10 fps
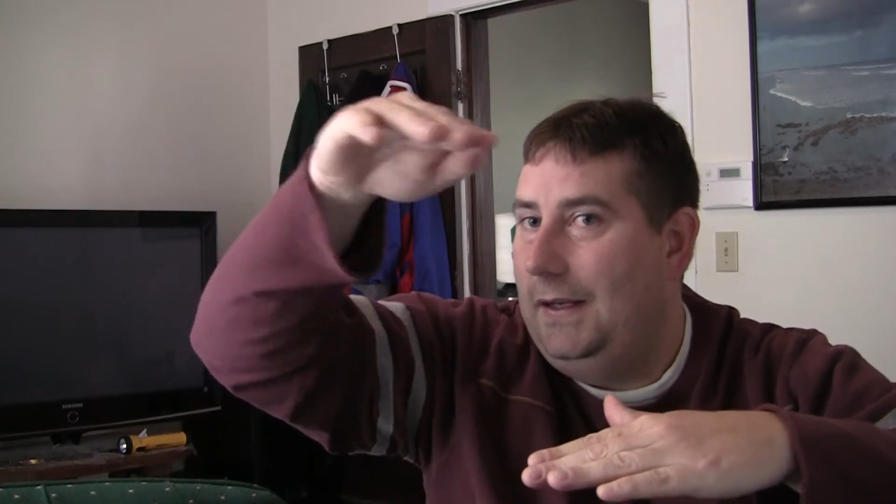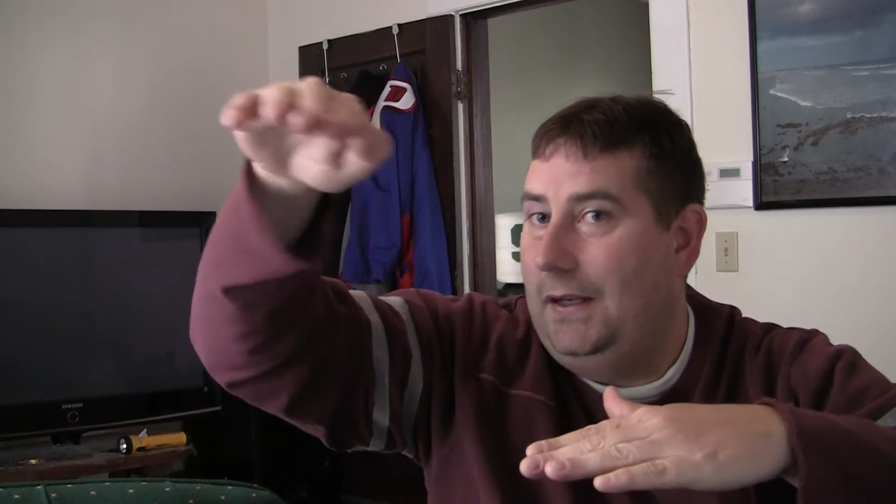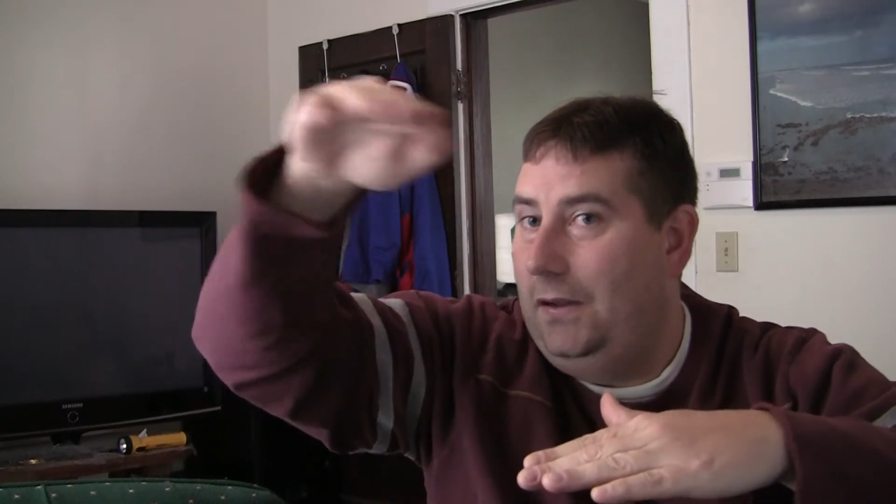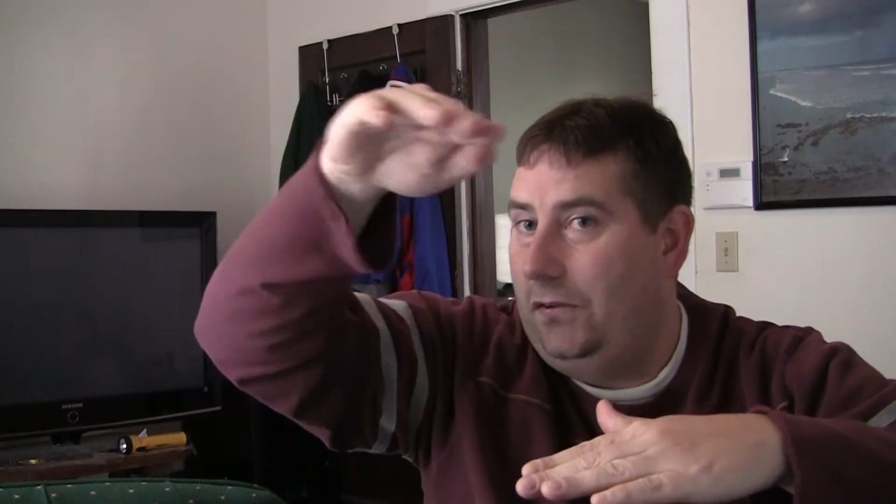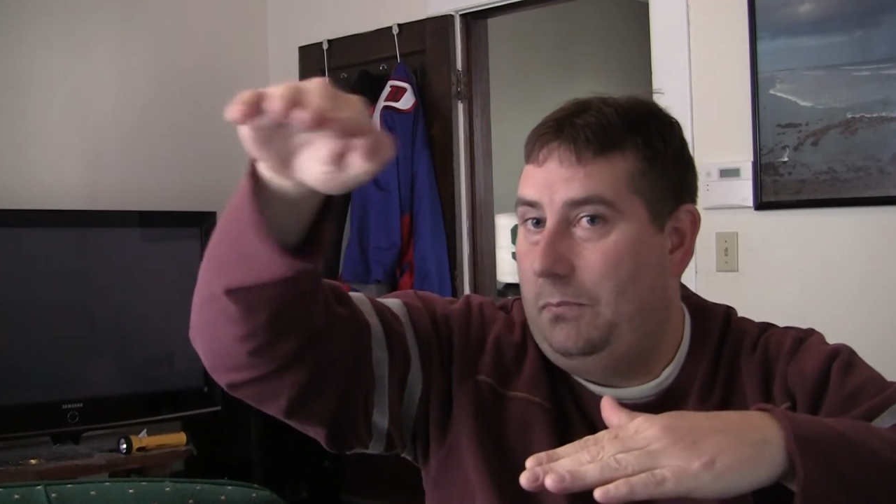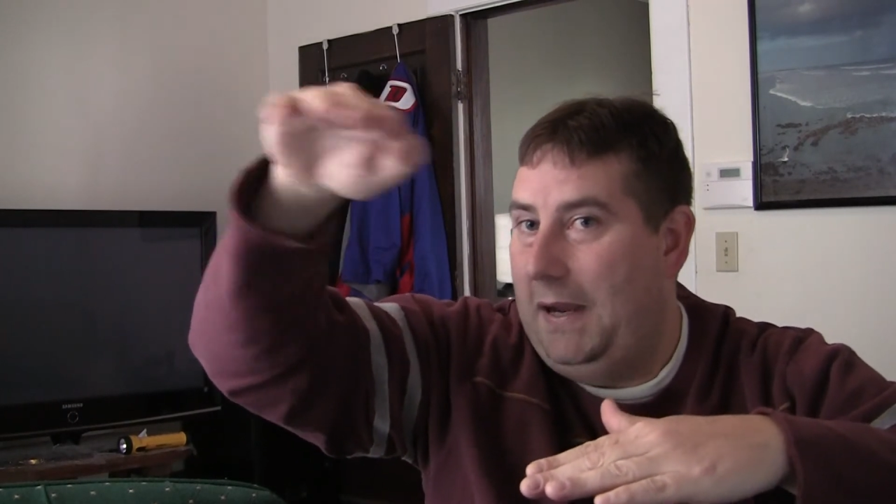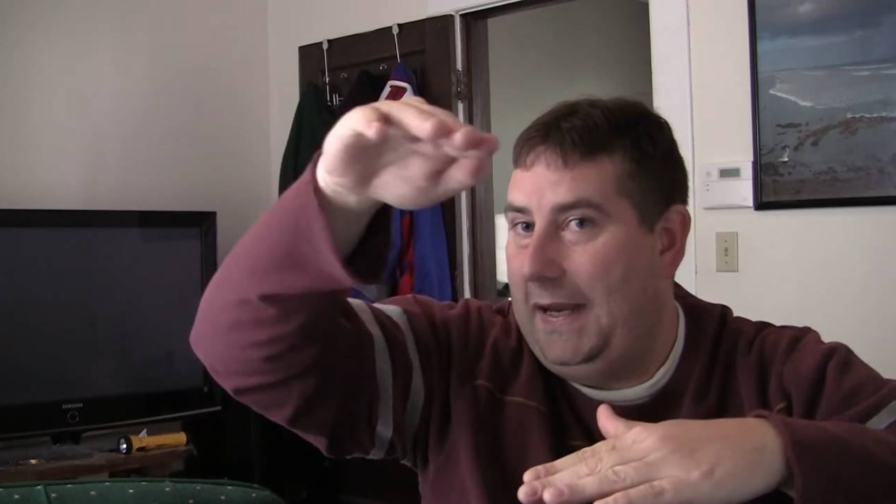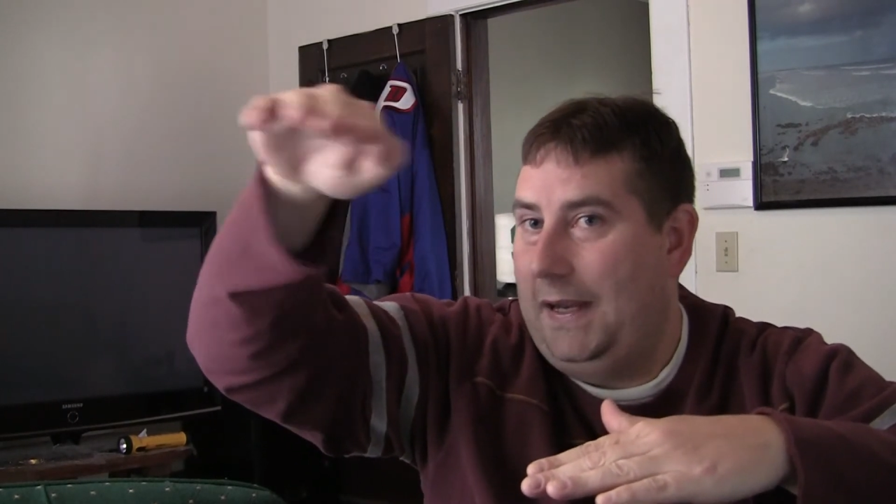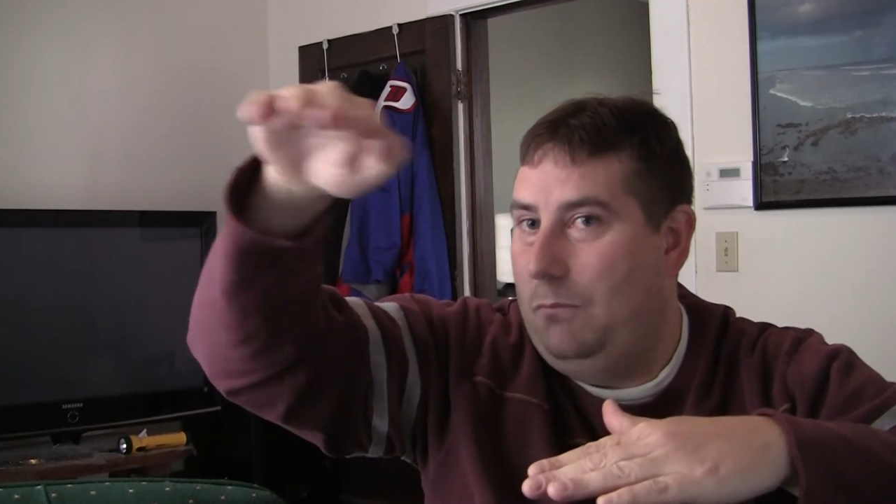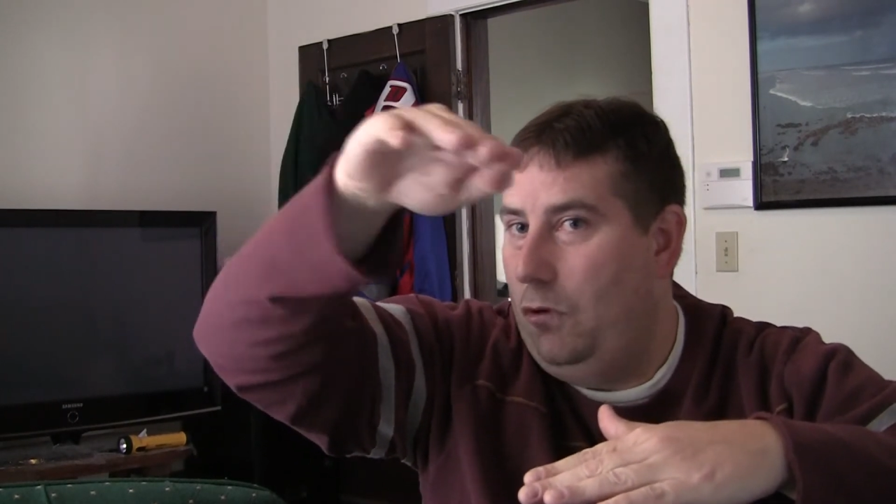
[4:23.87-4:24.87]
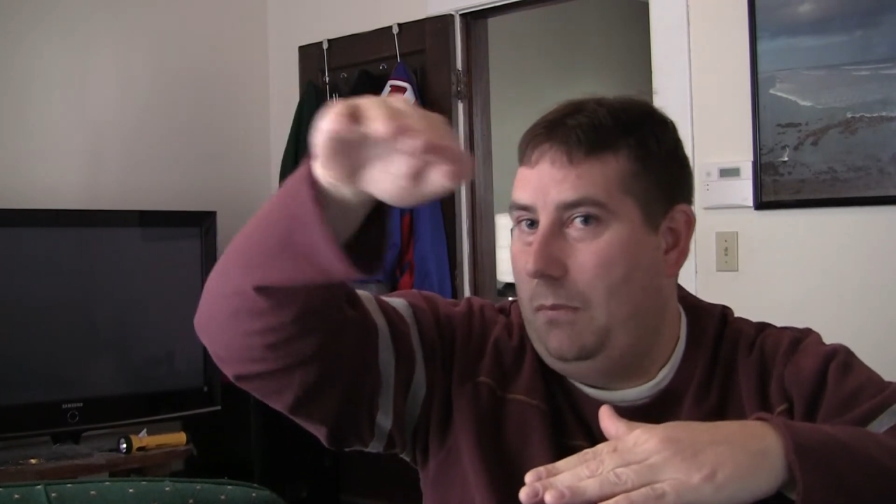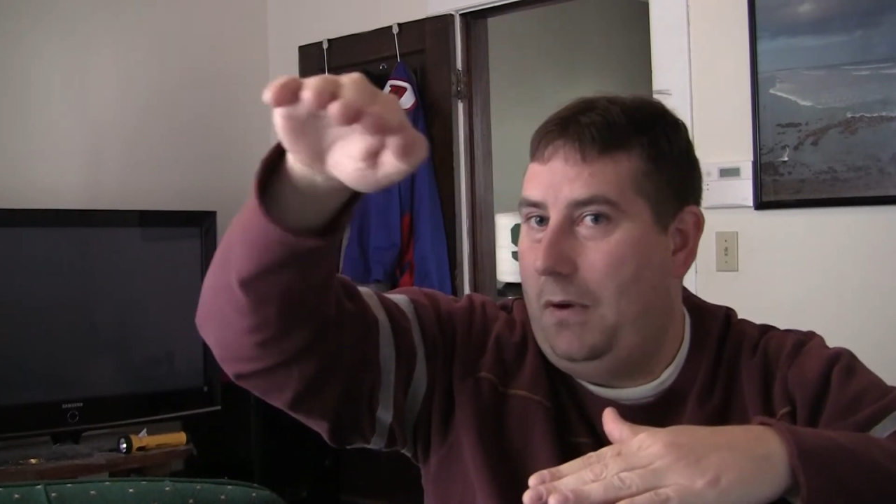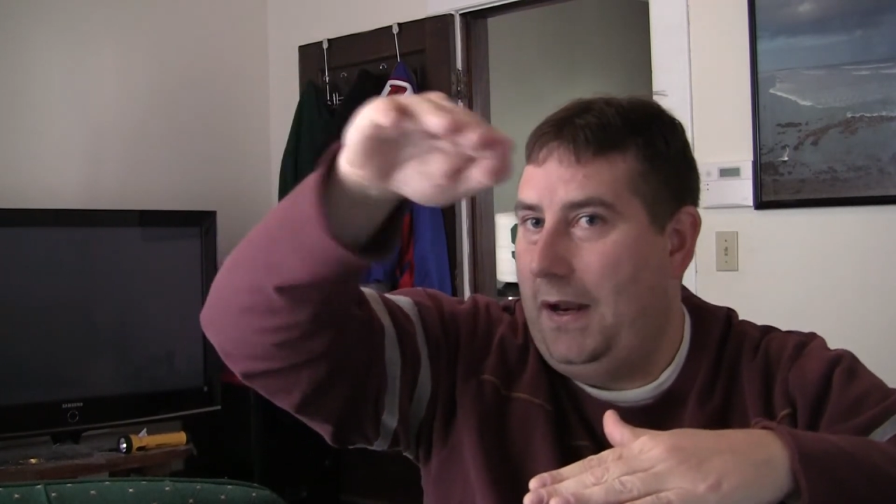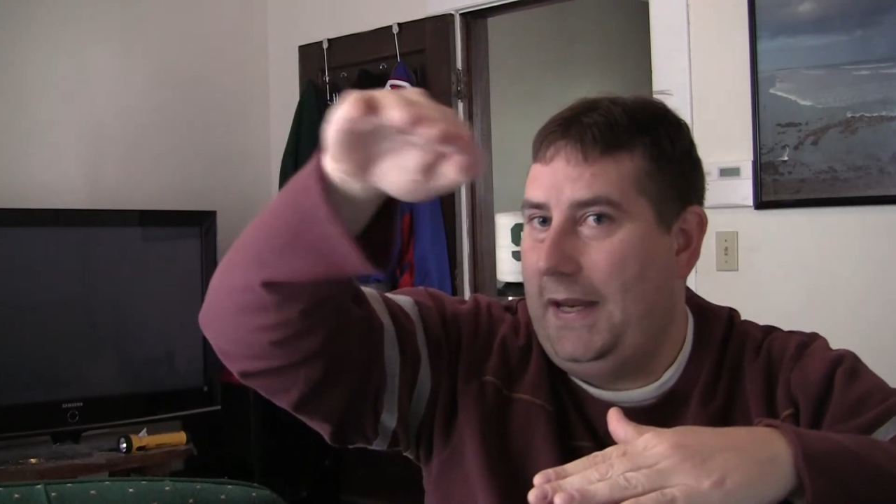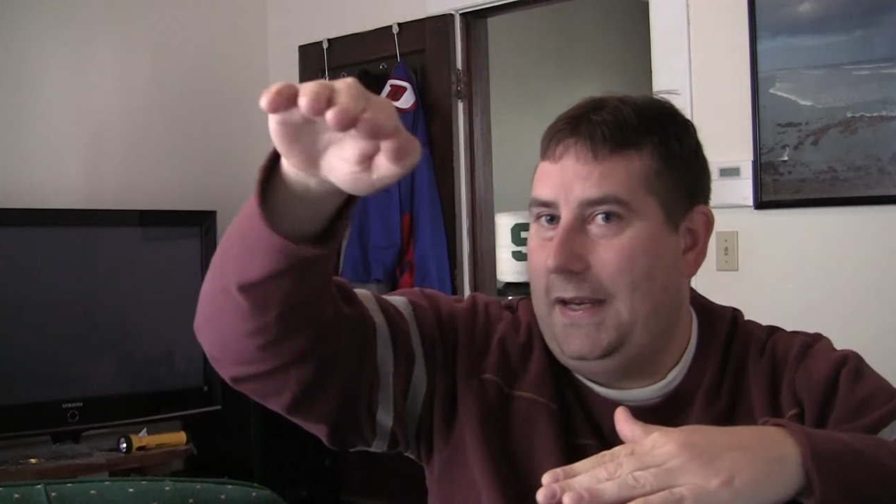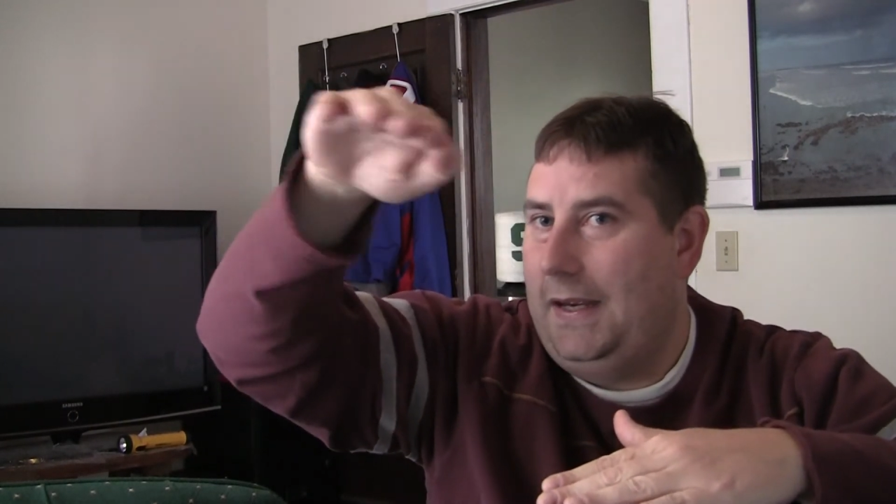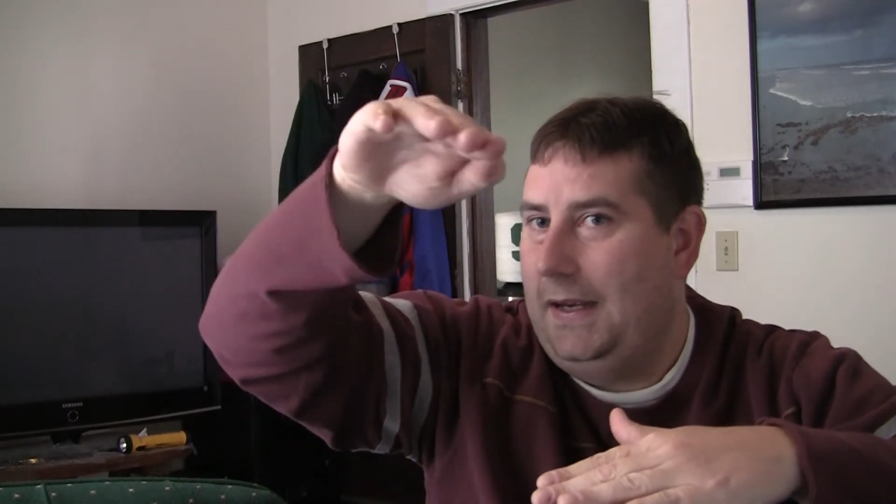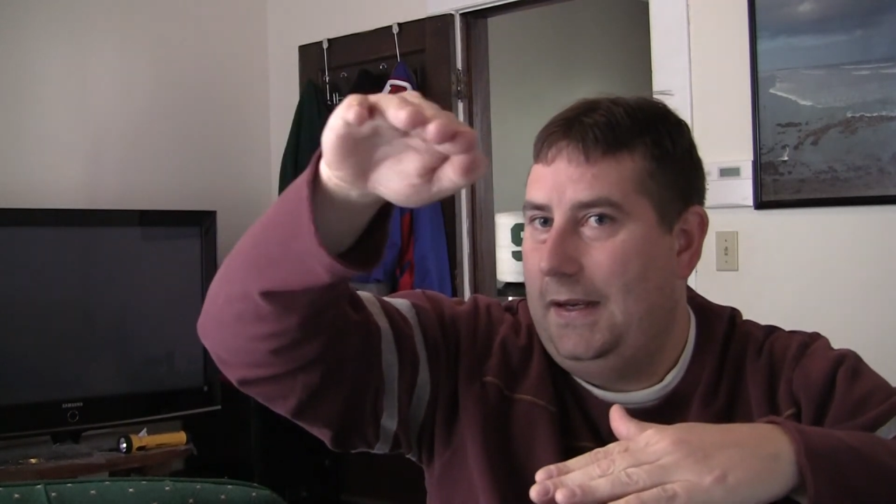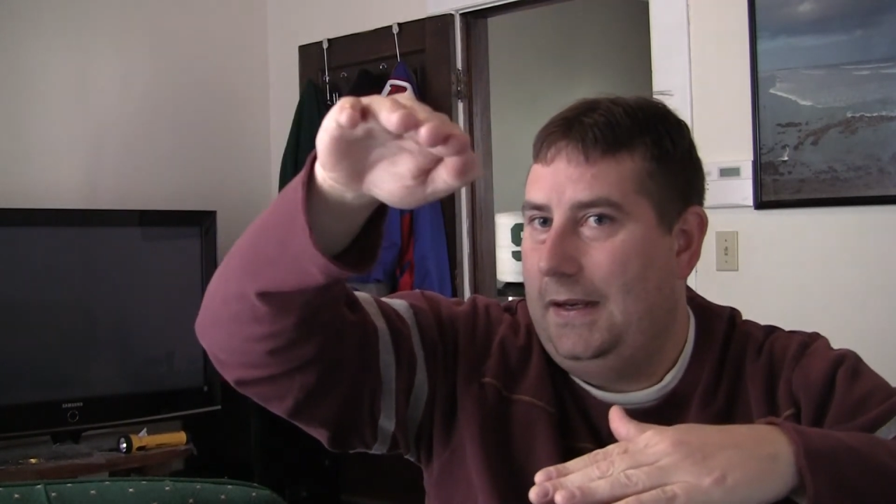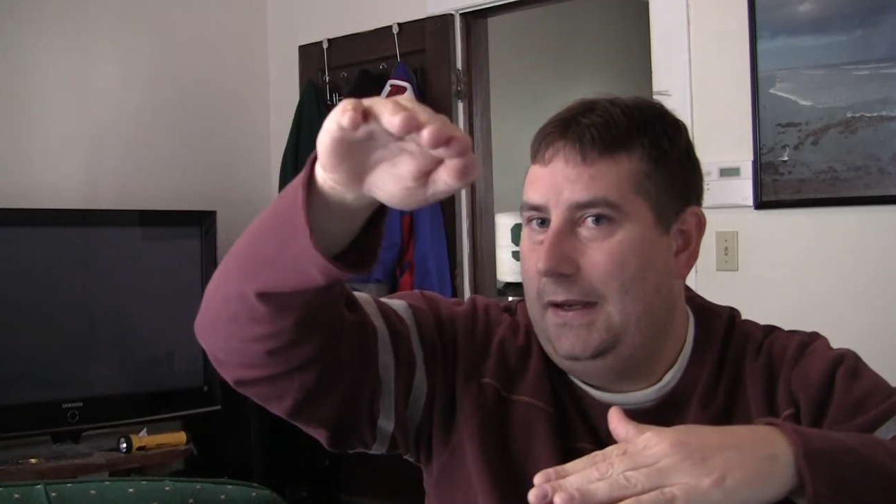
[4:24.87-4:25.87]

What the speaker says: is making more money